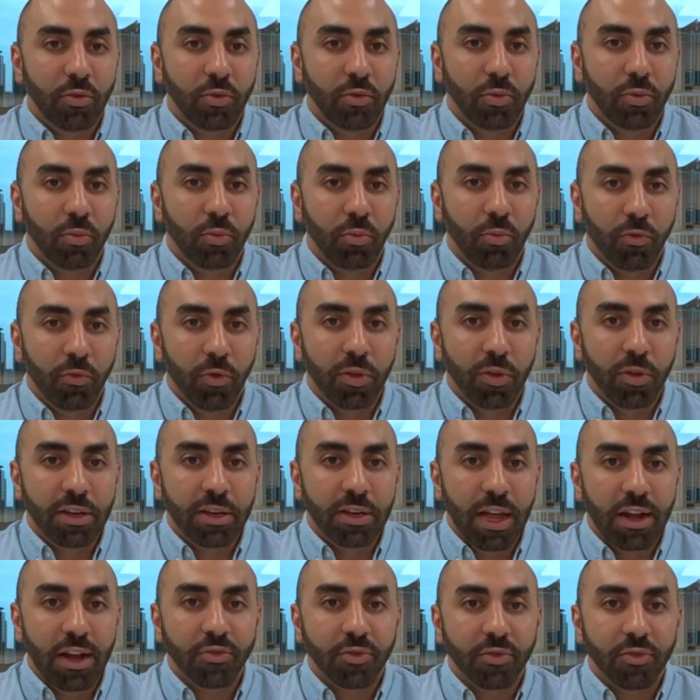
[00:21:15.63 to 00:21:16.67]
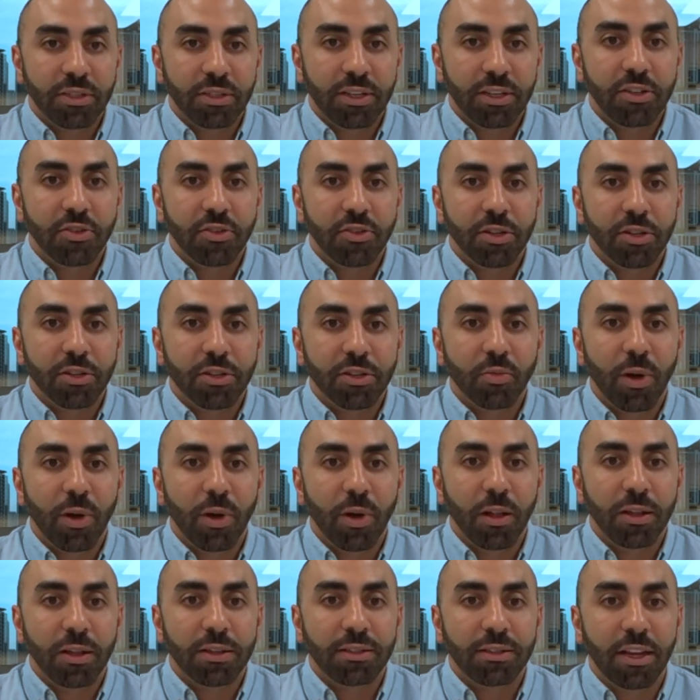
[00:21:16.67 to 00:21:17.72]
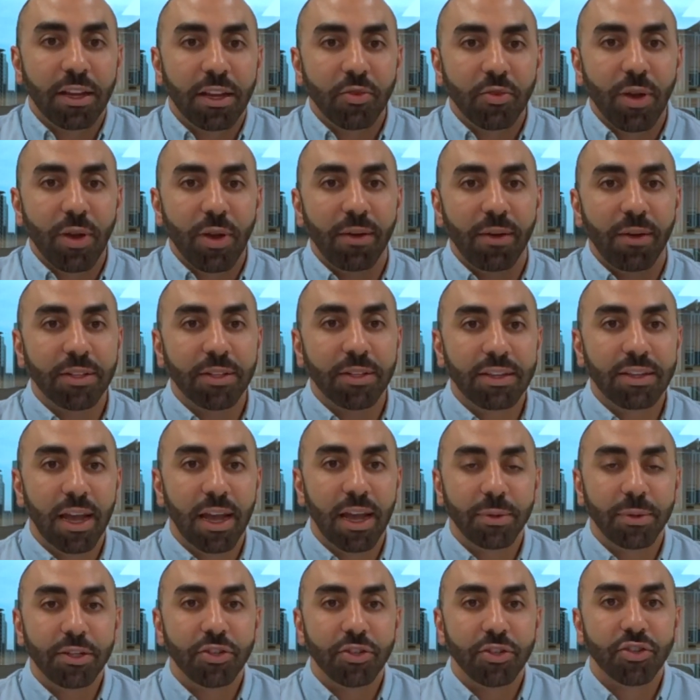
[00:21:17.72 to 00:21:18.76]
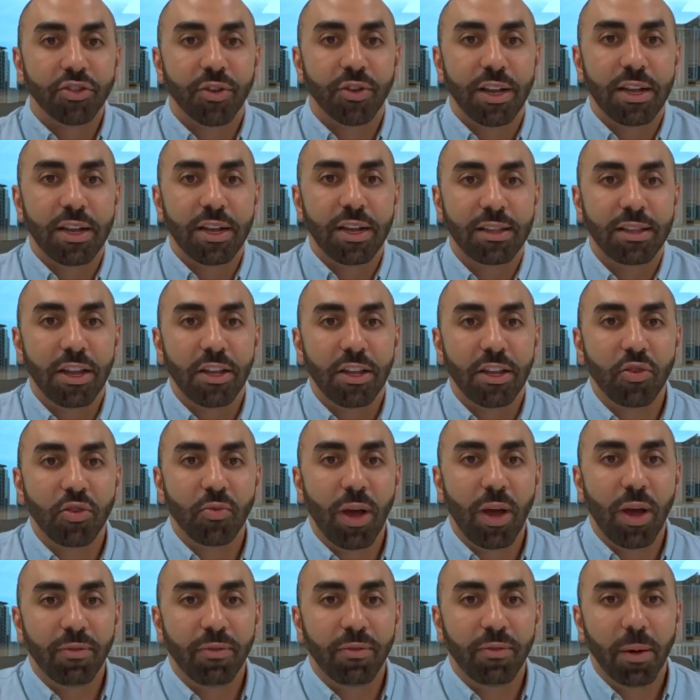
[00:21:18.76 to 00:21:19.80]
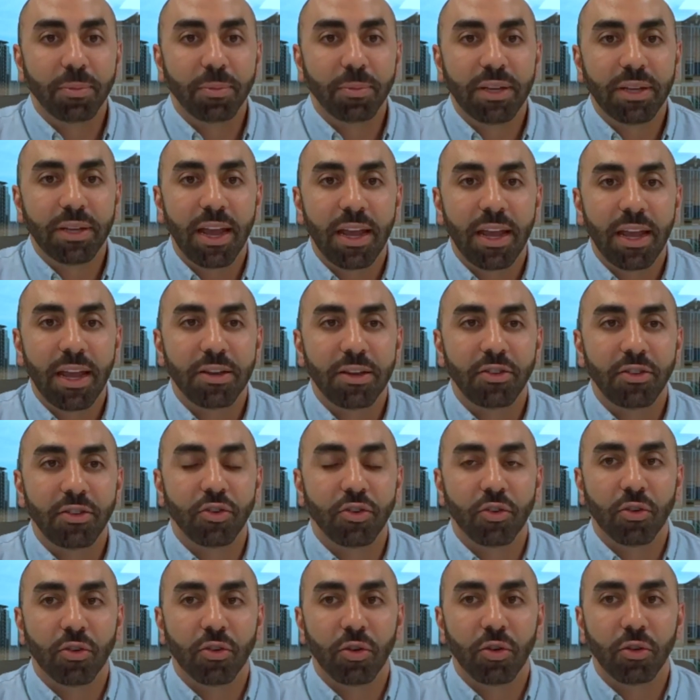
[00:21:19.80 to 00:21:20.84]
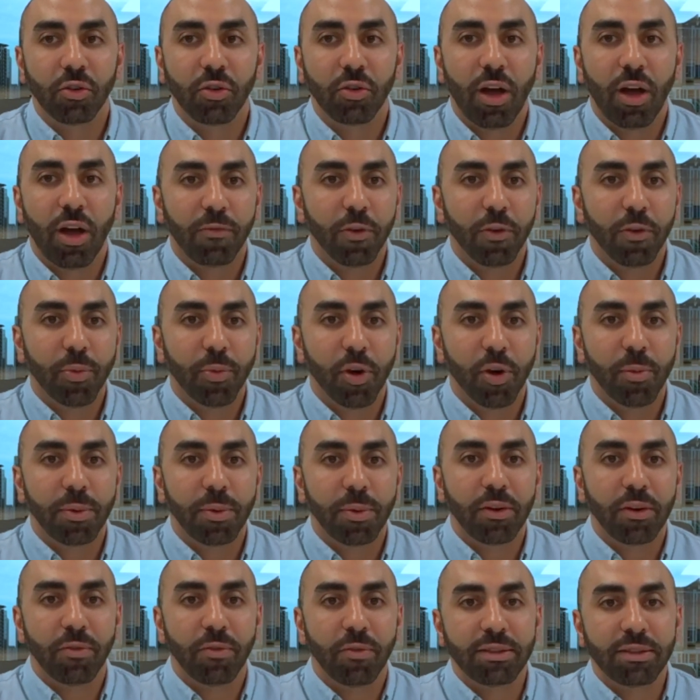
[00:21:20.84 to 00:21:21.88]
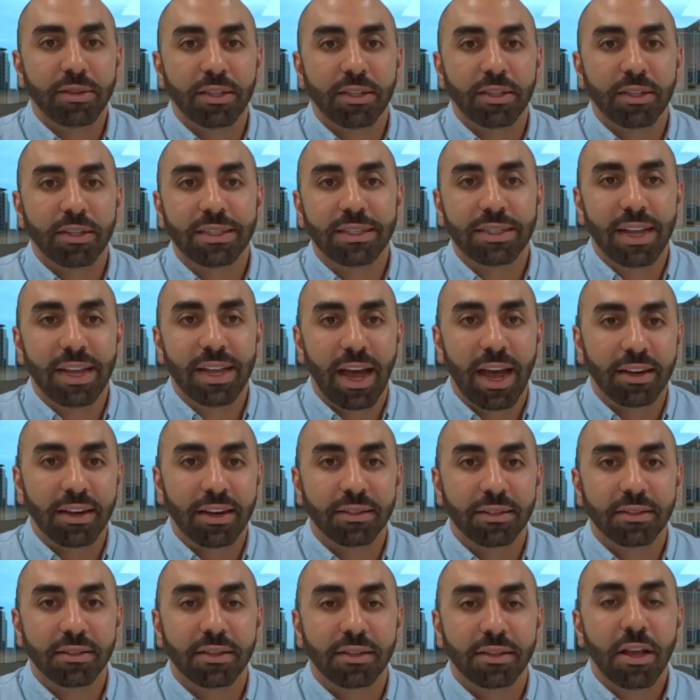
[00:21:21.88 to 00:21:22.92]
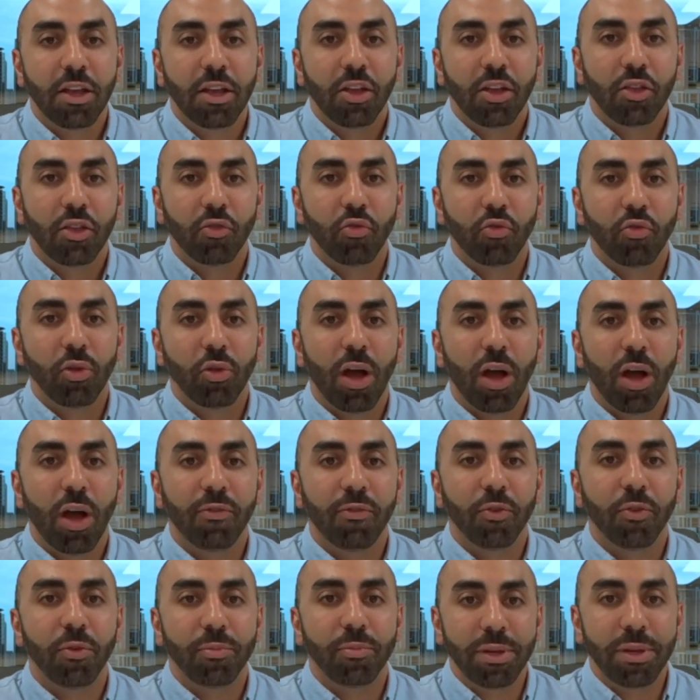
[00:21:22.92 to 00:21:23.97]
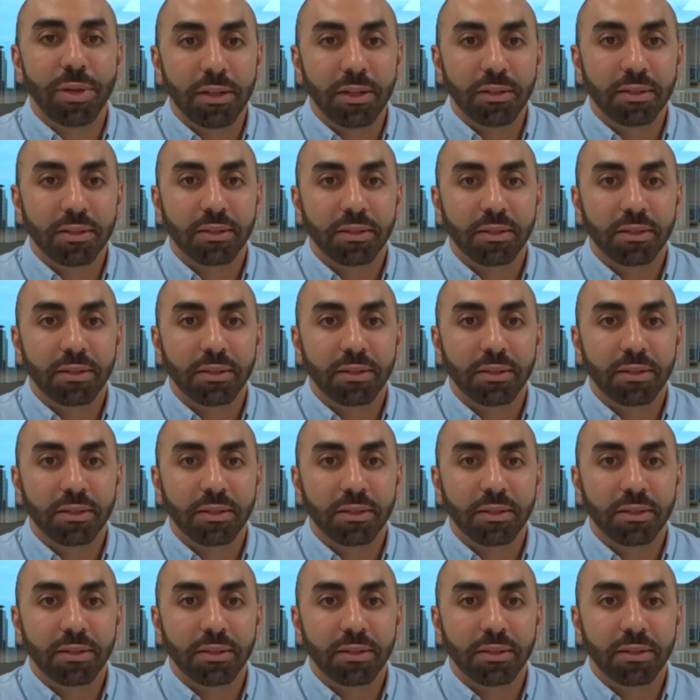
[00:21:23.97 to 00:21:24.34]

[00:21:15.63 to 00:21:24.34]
for the naturalization as well is that you have to demonstrate that you have obtained your lawful permanent resident status through lawful means.